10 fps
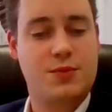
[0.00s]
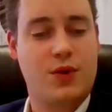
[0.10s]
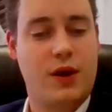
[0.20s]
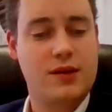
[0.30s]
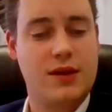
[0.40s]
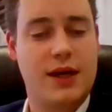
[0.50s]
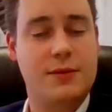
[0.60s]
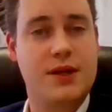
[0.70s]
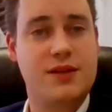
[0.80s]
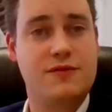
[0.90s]
product
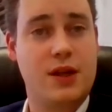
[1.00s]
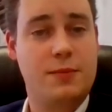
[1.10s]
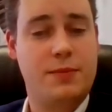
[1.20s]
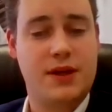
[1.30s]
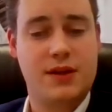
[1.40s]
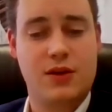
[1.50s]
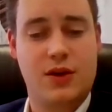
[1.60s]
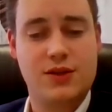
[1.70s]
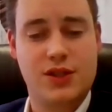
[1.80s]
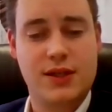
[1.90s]
line by developing and
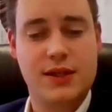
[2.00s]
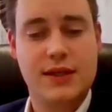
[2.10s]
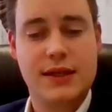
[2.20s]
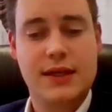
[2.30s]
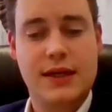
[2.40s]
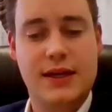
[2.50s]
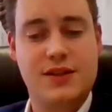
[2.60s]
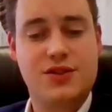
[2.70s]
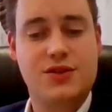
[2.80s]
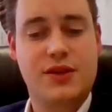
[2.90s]
launching
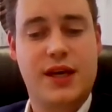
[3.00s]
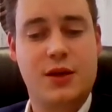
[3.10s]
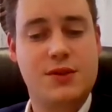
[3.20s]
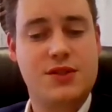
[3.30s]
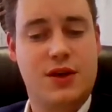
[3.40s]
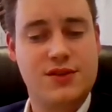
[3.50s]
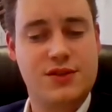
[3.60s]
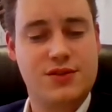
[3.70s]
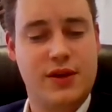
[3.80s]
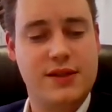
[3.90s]
additional cannabis
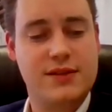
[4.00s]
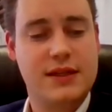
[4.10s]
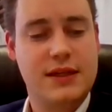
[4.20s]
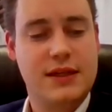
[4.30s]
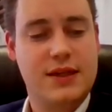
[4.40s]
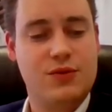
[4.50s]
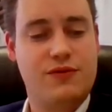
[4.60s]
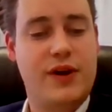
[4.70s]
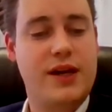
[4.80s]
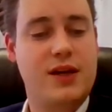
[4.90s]
concentrates,
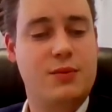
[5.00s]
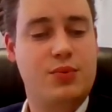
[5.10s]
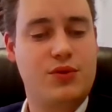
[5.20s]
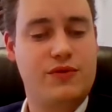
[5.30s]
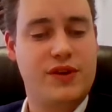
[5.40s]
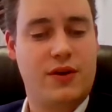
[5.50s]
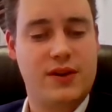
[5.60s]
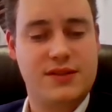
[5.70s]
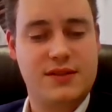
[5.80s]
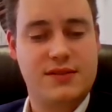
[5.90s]
refining and improving our
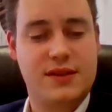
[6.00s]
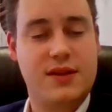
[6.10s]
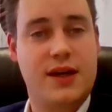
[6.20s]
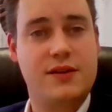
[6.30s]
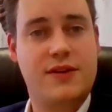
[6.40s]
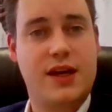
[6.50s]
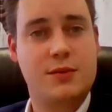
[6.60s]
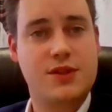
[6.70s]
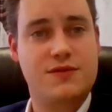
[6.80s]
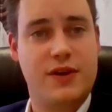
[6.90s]
existing line of
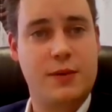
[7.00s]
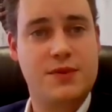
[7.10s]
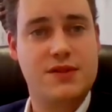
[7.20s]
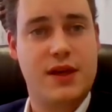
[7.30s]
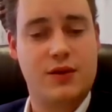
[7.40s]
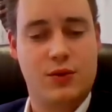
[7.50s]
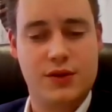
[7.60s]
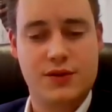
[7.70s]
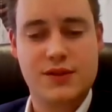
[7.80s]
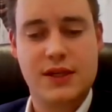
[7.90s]
cannabis vapes and
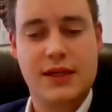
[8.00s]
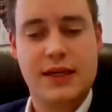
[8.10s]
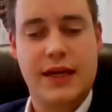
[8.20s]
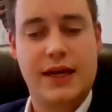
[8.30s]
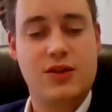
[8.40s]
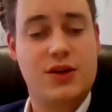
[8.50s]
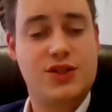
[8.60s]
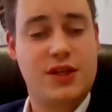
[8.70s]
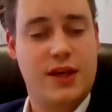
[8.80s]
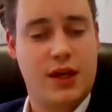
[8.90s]
oils, and
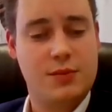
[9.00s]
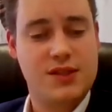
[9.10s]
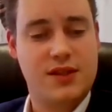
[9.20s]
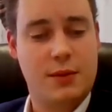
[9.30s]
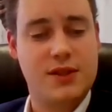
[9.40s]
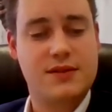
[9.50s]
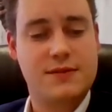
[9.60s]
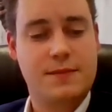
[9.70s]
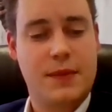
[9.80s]
launching cannabis gummies.